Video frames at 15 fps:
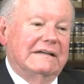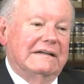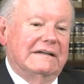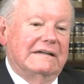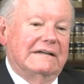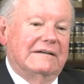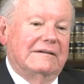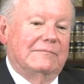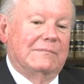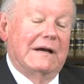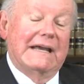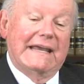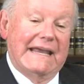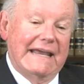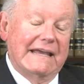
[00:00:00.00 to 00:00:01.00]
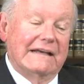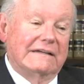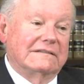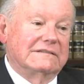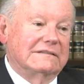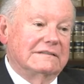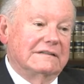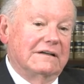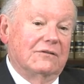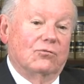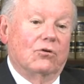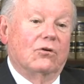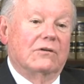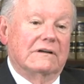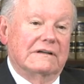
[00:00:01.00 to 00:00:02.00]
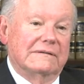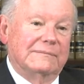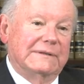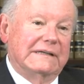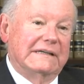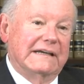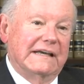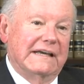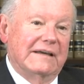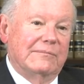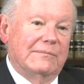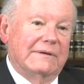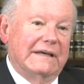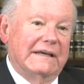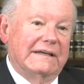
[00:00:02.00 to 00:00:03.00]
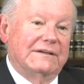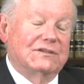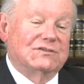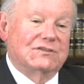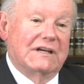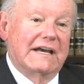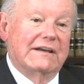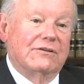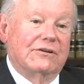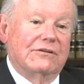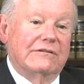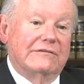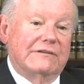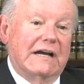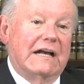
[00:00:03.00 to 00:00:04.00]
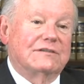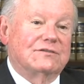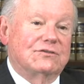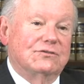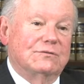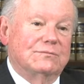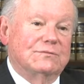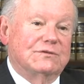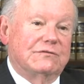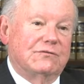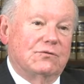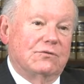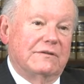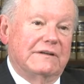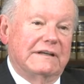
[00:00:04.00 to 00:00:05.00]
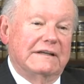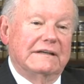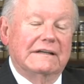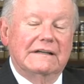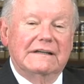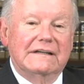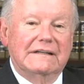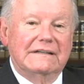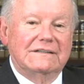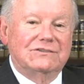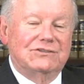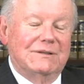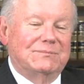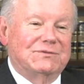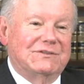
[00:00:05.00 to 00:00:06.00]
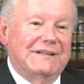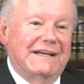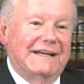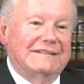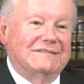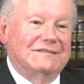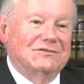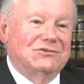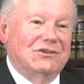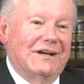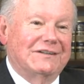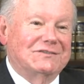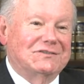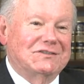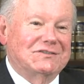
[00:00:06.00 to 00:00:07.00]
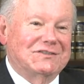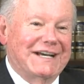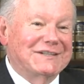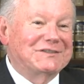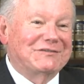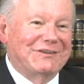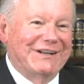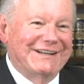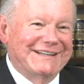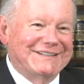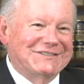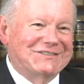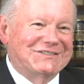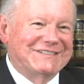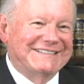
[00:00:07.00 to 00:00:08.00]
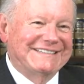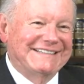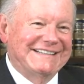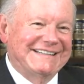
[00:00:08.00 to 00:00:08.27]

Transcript: Uh, my aunt, uh, Aurora, became a designer of costumes for the Shipstads and Johnson's Ice Follies.